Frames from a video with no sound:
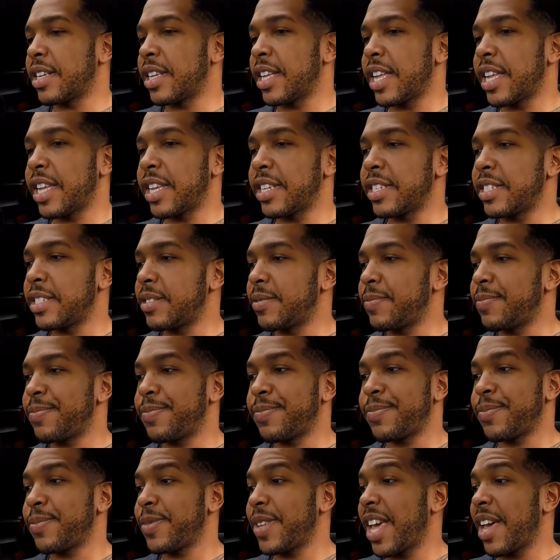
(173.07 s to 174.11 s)
It
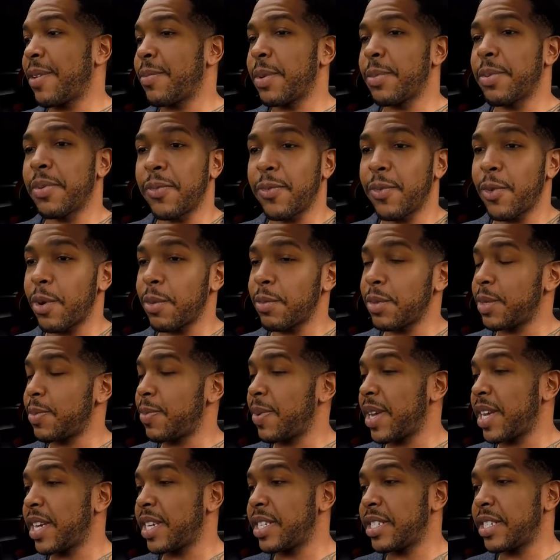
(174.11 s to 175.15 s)
gave me performance
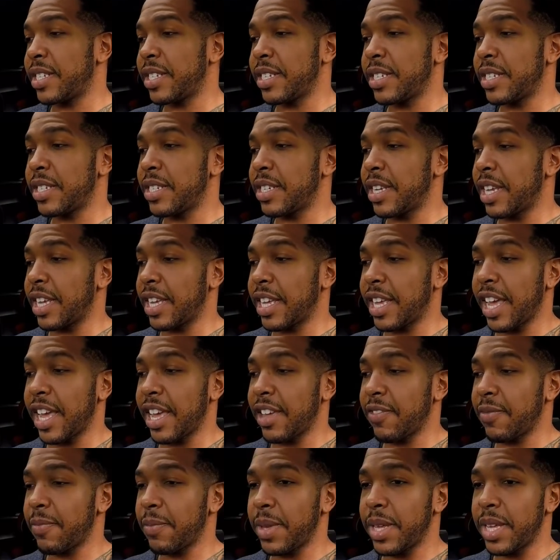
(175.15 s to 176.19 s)
pages. It
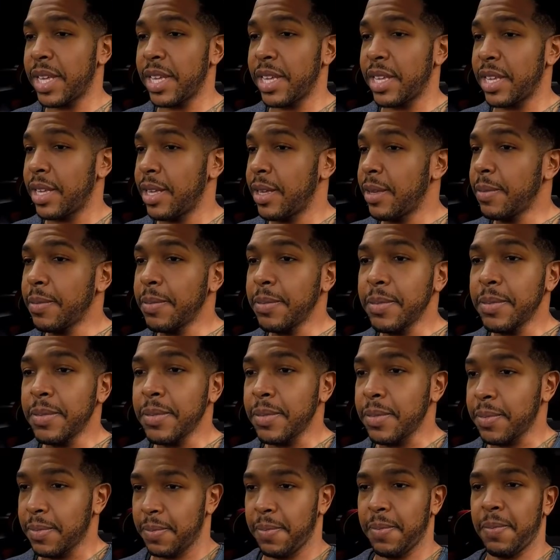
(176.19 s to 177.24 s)
gave me,
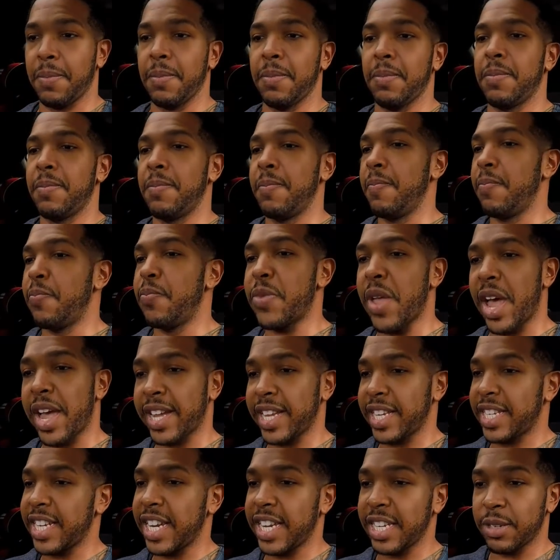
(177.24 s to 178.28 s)
I
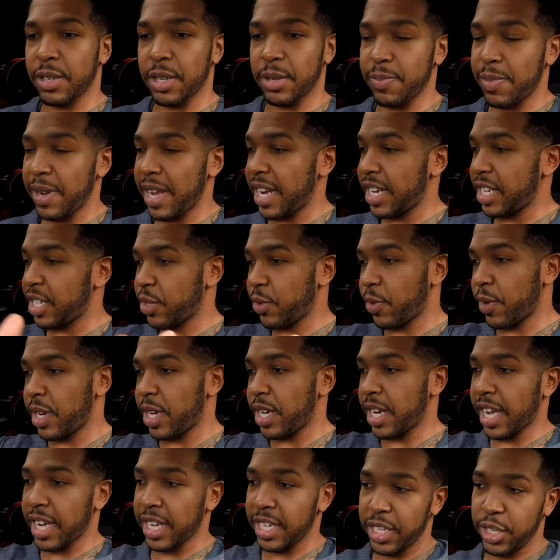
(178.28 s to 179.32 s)
could change the splash screen.
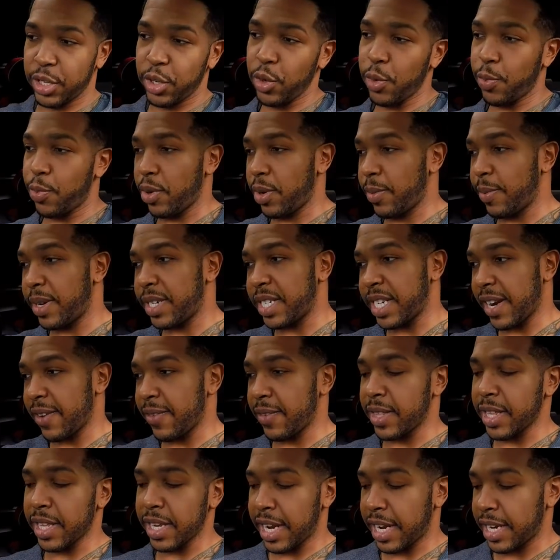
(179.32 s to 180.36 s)
I could do pretty much
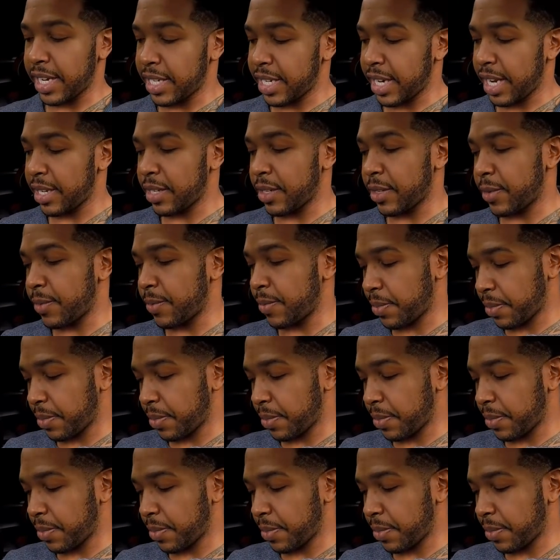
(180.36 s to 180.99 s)
everything that the Taser